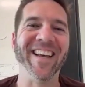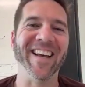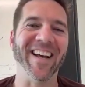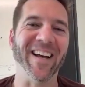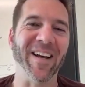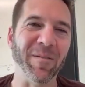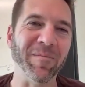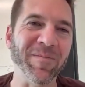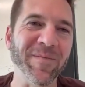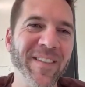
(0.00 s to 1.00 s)

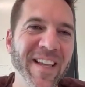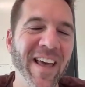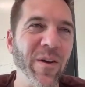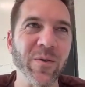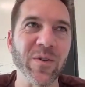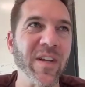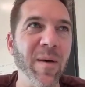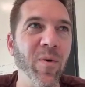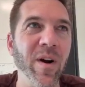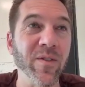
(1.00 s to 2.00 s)
There was a
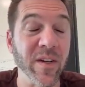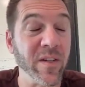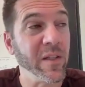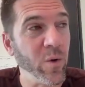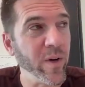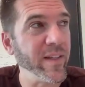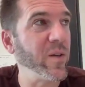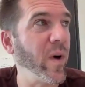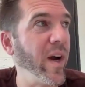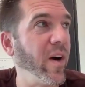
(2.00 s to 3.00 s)
time when I was at Deloitte
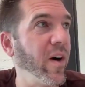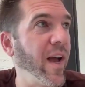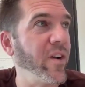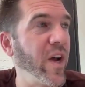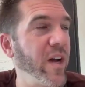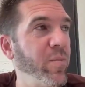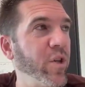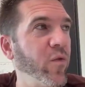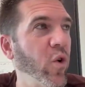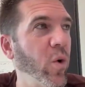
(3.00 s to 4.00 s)
where I tried to
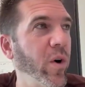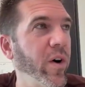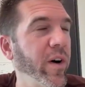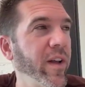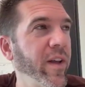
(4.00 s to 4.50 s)
push forward.